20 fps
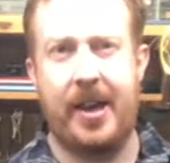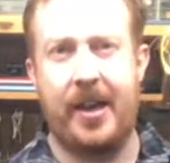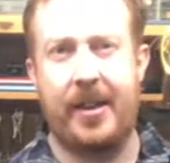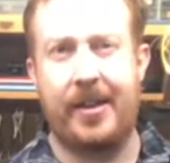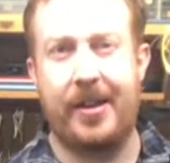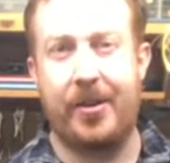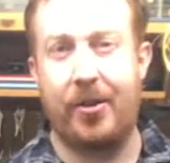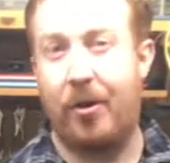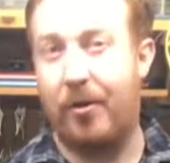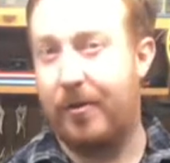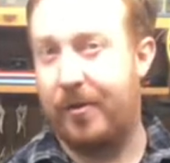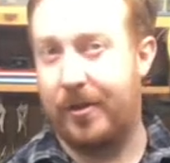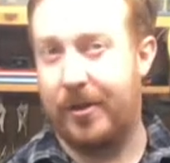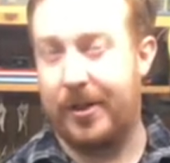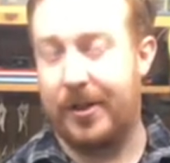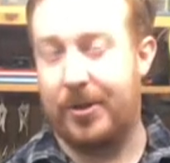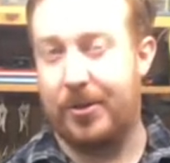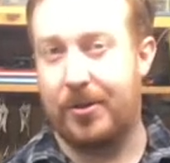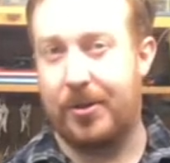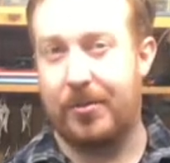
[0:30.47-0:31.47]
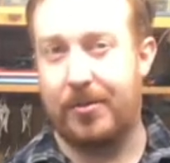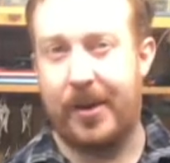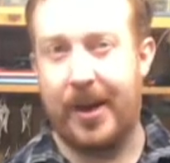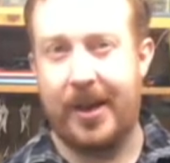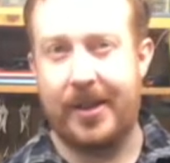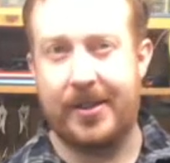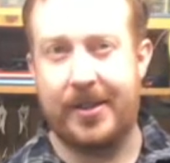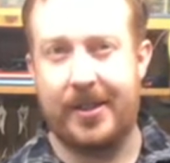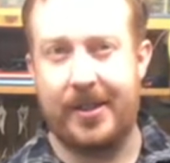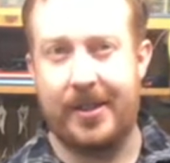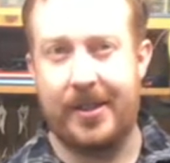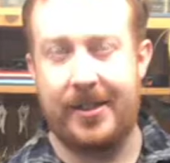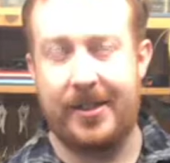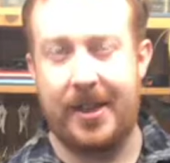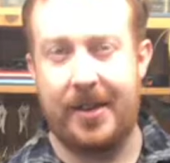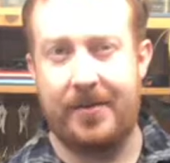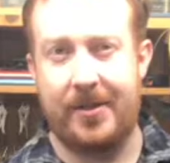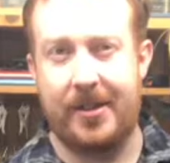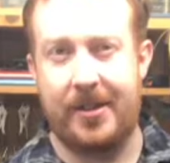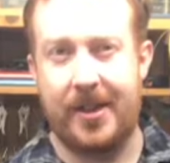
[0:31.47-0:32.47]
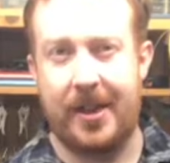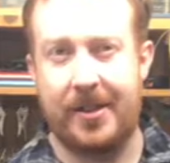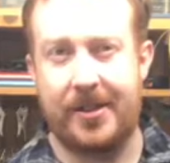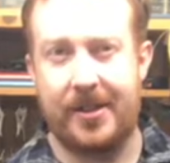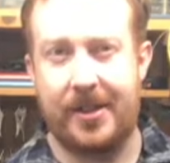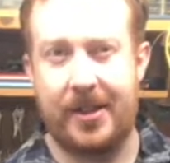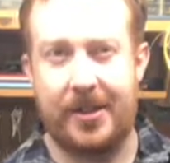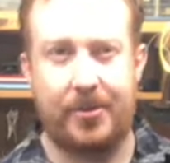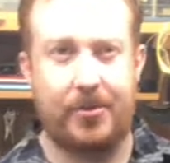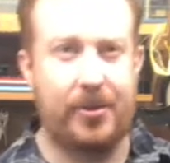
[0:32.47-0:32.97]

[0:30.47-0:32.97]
and then hopefully you can pass the safety test like